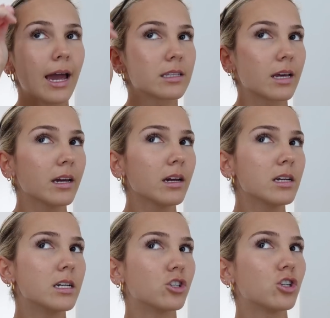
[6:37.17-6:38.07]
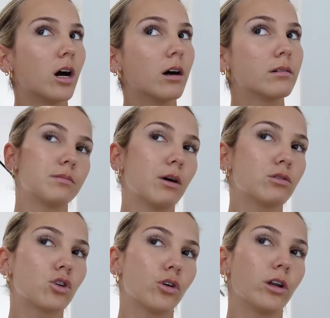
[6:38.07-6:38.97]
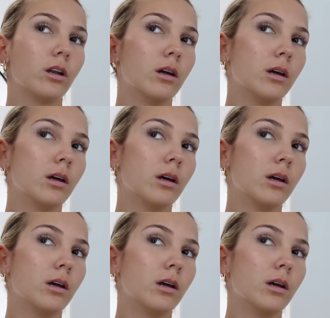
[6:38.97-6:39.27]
it's like a conditioner. Smells good,